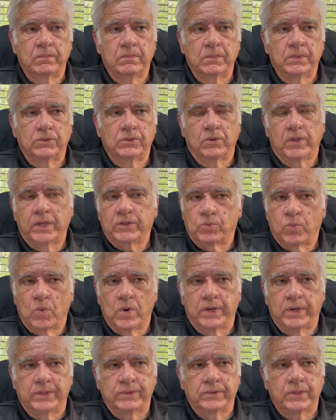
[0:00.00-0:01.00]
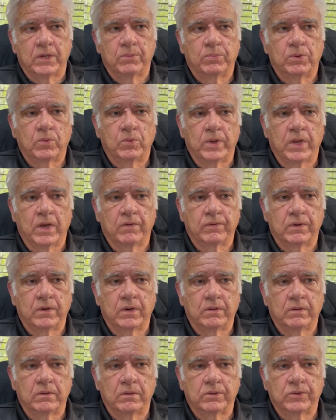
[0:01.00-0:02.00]
So that's one example. We have
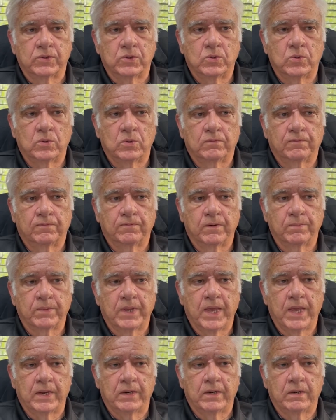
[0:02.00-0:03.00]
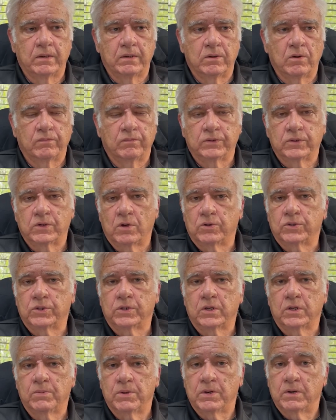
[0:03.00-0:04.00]
another school from Canada, Nova
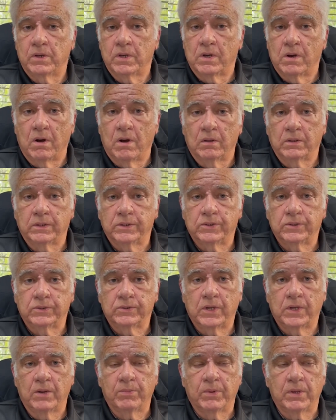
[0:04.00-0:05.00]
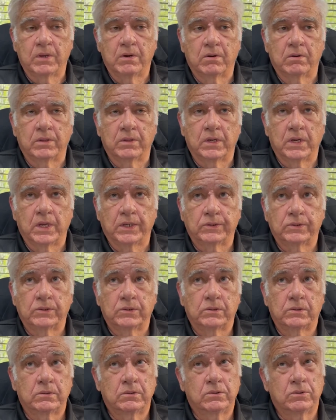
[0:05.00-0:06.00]
Scotia Community College is coming here in the
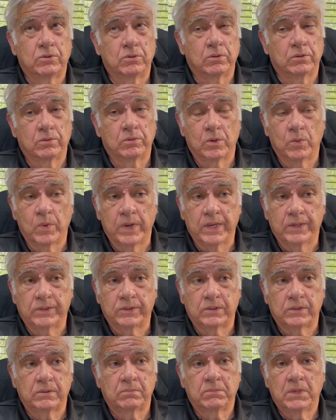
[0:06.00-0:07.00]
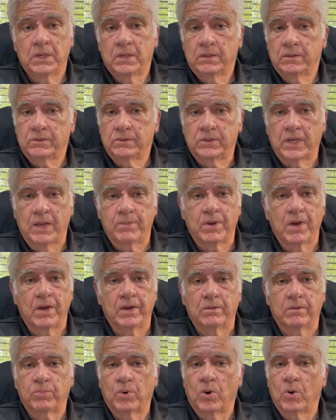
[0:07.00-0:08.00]
next 2 or 3 weeks. Same
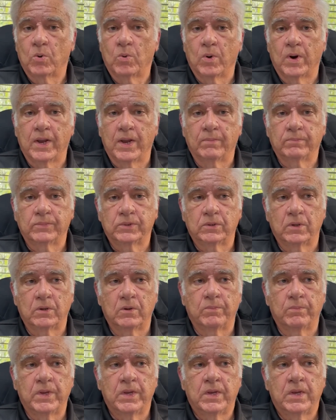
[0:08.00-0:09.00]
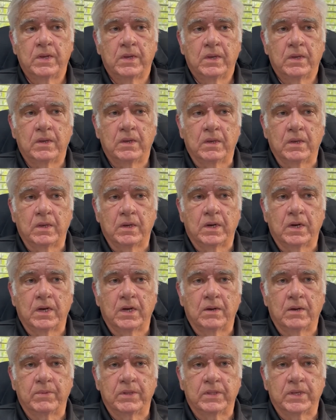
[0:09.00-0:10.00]
kind of program. So,
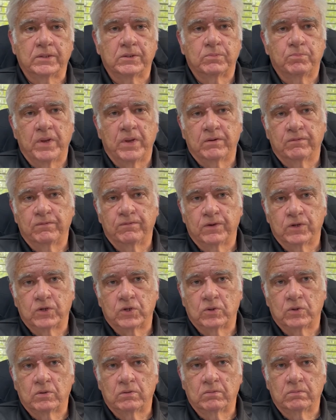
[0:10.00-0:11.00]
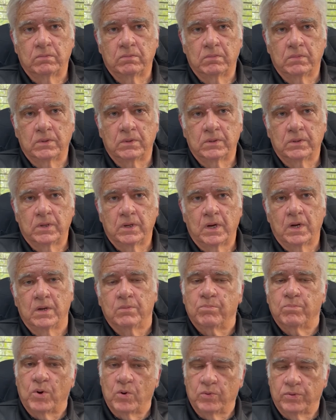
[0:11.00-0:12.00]
that's beneficial
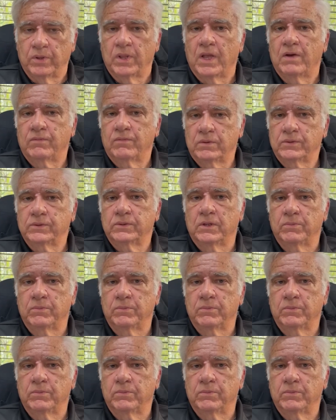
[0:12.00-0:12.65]
on both levels.